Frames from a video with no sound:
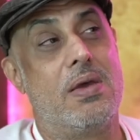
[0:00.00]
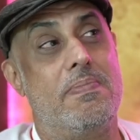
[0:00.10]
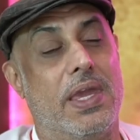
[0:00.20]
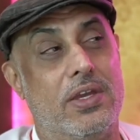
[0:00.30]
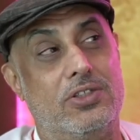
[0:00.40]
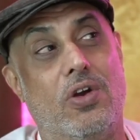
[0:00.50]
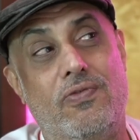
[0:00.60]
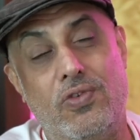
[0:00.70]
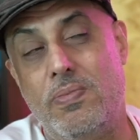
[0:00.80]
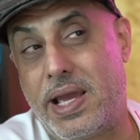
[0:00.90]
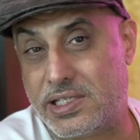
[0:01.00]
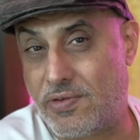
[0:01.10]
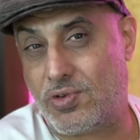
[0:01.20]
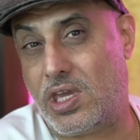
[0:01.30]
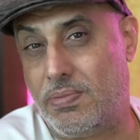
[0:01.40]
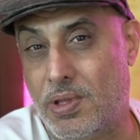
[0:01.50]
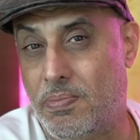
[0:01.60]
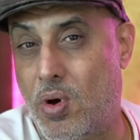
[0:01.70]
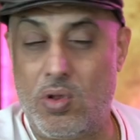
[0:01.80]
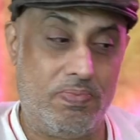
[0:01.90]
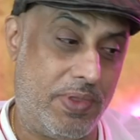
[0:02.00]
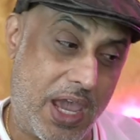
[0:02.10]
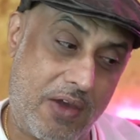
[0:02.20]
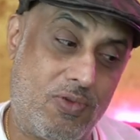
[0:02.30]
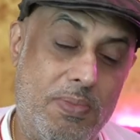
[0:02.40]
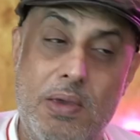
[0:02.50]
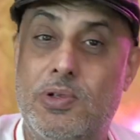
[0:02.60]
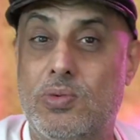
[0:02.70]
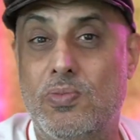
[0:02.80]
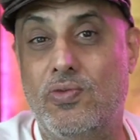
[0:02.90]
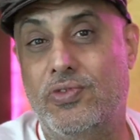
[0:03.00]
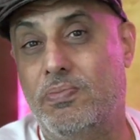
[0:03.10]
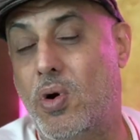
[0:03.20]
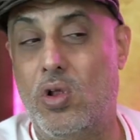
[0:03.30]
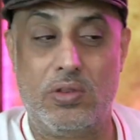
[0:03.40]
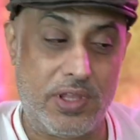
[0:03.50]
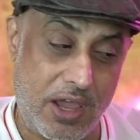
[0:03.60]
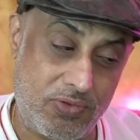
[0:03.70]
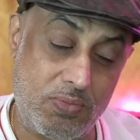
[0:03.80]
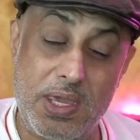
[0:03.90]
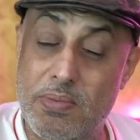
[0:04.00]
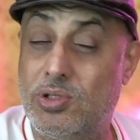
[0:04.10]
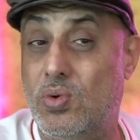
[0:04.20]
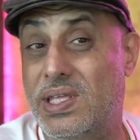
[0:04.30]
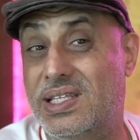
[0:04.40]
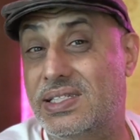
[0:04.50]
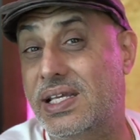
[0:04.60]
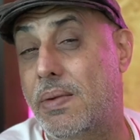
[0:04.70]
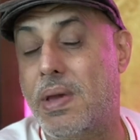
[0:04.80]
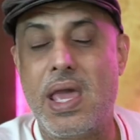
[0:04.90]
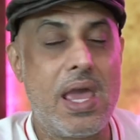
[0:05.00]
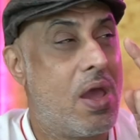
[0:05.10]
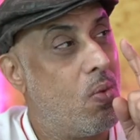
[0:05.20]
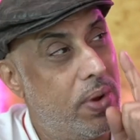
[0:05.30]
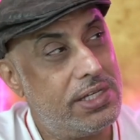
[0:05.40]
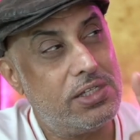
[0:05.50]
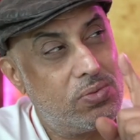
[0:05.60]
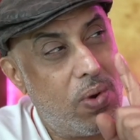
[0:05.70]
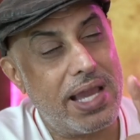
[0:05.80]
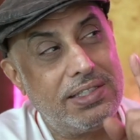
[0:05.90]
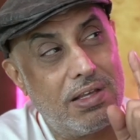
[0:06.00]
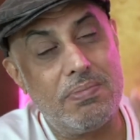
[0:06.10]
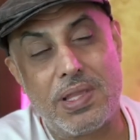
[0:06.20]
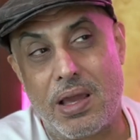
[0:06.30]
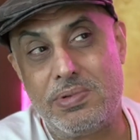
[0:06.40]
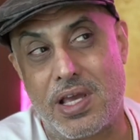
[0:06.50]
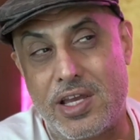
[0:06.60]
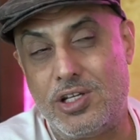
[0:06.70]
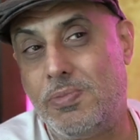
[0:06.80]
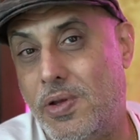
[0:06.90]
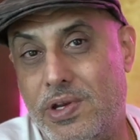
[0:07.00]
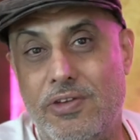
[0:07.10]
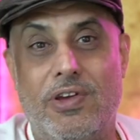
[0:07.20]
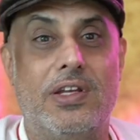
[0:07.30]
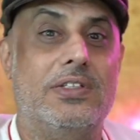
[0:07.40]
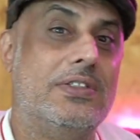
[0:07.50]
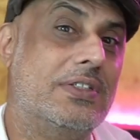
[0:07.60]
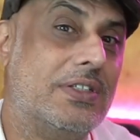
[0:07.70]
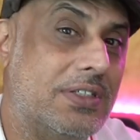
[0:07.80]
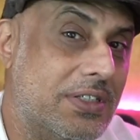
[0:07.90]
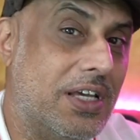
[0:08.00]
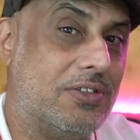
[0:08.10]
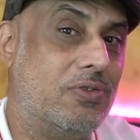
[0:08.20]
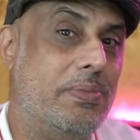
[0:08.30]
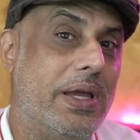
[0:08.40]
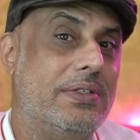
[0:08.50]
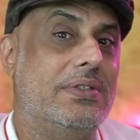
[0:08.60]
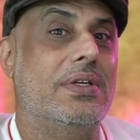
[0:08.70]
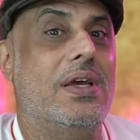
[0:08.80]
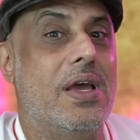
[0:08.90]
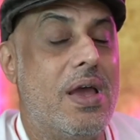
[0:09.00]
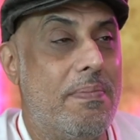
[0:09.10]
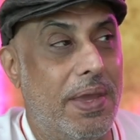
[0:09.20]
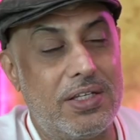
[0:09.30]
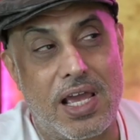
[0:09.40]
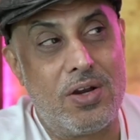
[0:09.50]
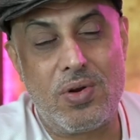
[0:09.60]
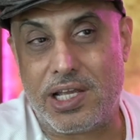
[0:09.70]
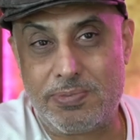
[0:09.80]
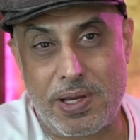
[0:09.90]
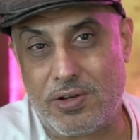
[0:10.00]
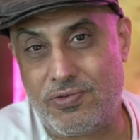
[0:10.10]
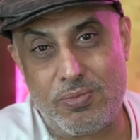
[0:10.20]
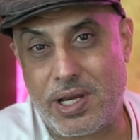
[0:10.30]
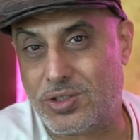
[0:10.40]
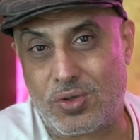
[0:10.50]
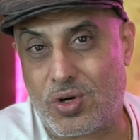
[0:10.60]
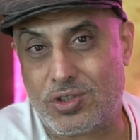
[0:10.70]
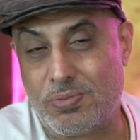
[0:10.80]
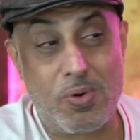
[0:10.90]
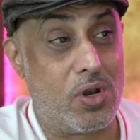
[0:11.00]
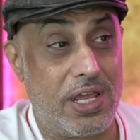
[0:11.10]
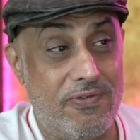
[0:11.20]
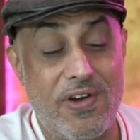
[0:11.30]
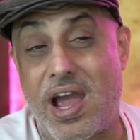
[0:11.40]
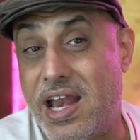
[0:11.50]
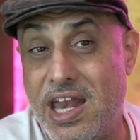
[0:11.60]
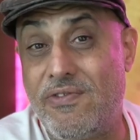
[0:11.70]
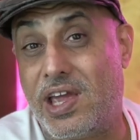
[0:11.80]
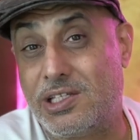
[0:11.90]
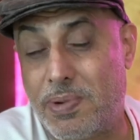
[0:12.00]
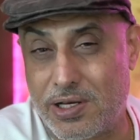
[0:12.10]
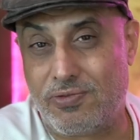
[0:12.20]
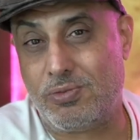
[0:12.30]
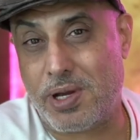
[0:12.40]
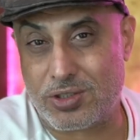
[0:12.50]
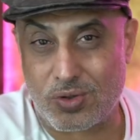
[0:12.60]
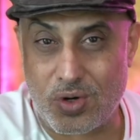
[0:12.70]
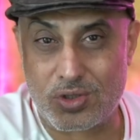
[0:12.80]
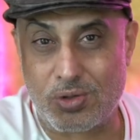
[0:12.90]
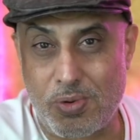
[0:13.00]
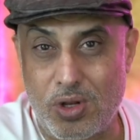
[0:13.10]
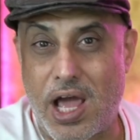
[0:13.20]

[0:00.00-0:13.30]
Because your fullbacks have to keep the ball. They have to be able to move the ball. They have to be able to intercept. Which is why sometimes I actually play with defenders as fullbacks. Because I don't expect the fullbacks to cross the ball. In fact, I never expect the fullbacks to cross the ball.